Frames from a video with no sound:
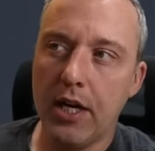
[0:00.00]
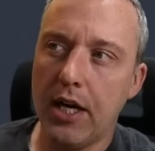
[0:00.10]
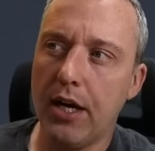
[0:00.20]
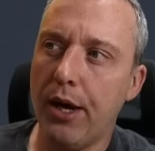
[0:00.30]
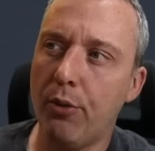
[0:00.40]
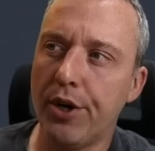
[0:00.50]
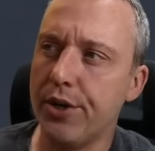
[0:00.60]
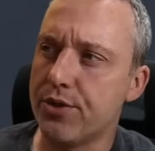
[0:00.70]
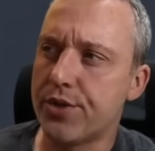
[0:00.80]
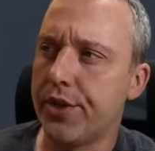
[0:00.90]
I, I, wanted to
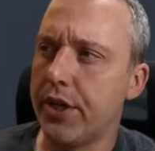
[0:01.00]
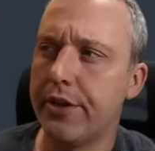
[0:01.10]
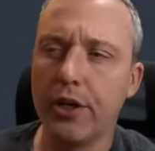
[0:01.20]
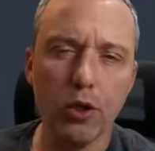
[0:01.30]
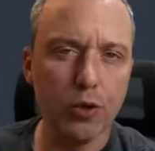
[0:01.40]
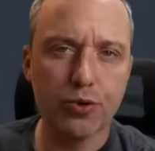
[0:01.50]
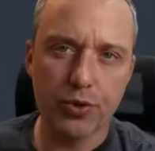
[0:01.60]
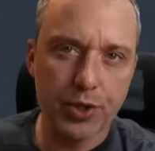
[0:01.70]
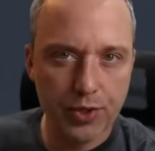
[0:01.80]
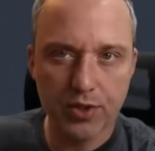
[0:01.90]
install, I think,
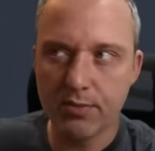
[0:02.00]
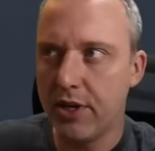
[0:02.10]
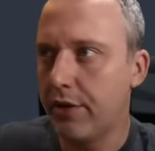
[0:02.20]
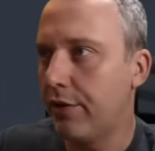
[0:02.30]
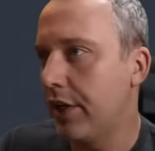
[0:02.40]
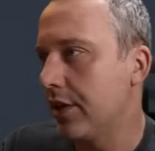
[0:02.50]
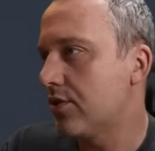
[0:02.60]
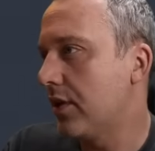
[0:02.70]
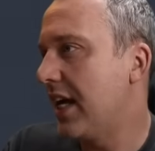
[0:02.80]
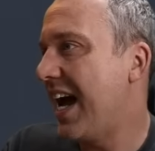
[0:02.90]
Lutris and some other things,
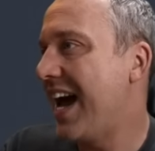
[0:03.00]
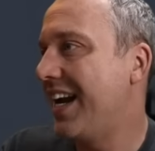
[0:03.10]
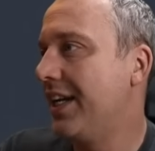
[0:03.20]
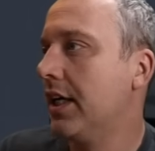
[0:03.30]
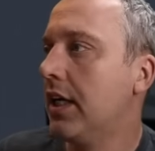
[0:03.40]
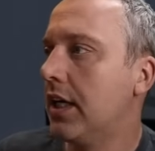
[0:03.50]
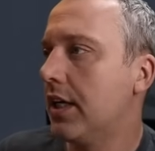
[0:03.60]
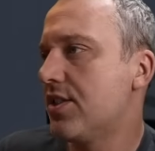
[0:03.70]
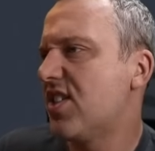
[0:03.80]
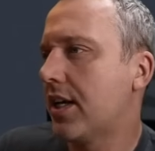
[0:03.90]
so I added
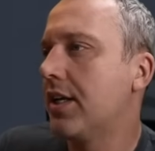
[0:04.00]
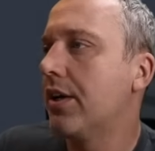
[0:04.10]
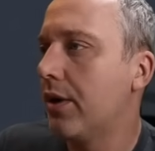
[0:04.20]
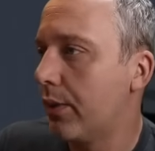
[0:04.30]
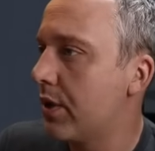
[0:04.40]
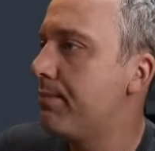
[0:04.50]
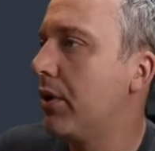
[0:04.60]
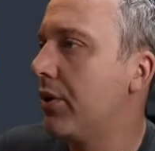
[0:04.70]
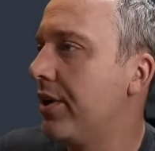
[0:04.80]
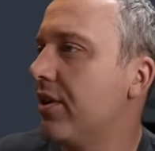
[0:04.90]
a secondary
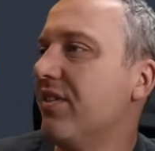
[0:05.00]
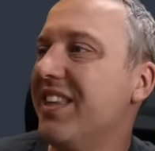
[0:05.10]
repo here.